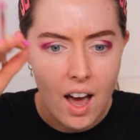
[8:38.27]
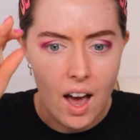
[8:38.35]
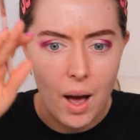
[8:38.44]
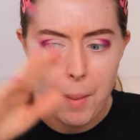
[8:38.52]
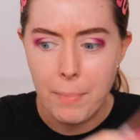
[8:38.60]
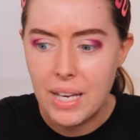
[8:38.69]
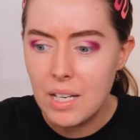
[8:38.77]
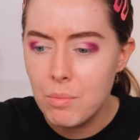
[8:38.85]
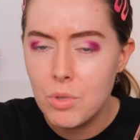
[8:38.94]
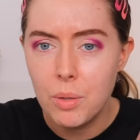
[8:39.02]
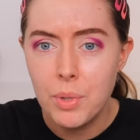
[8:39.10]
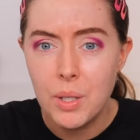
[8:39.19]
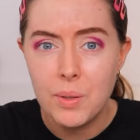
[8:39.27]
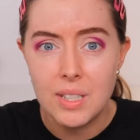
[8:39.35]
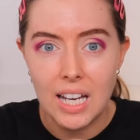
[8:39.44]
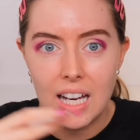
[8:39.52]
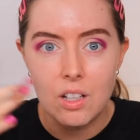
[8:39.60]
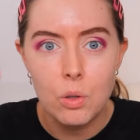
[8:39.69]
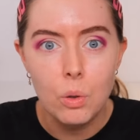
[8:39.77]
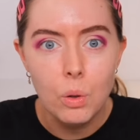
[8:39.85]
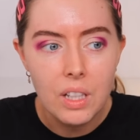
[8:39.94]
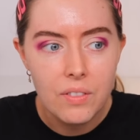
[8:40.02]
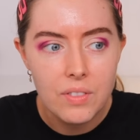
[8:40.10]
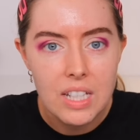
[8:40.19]
uh, BMWs, they had
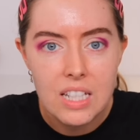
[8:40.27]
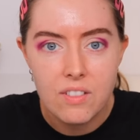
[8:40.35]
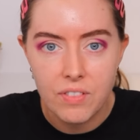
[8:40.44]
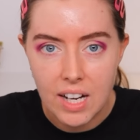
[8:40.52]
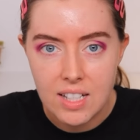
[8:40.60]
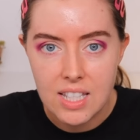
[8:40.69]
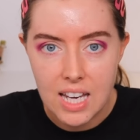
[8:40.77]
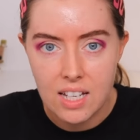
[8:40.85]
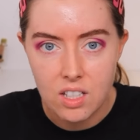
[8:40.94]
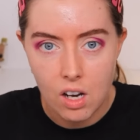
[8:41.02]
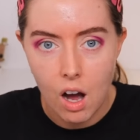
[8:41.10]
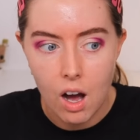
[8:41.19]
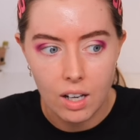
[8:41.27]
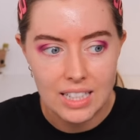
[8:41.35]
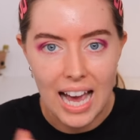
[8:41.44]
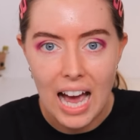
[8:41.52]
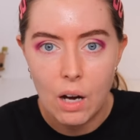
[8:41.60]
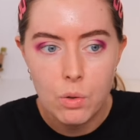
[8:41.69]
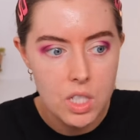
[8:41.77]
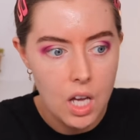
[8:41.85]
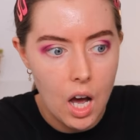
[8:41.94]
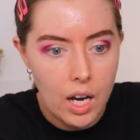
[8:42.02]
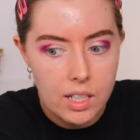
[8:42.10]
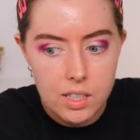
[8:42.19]
all of these fancy ass cars
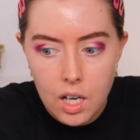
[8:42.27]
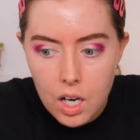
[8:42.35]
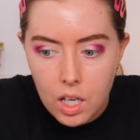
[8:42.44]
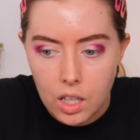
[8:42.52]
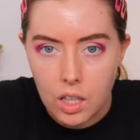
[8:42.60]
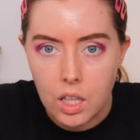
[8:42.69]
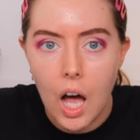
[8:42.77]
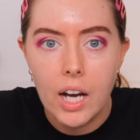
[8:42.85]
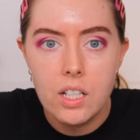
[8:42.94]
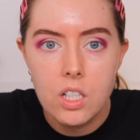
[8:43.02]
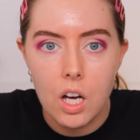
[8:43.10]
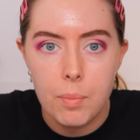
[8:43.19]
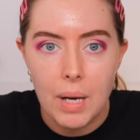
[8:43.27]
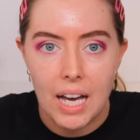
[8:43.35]
outside lined up.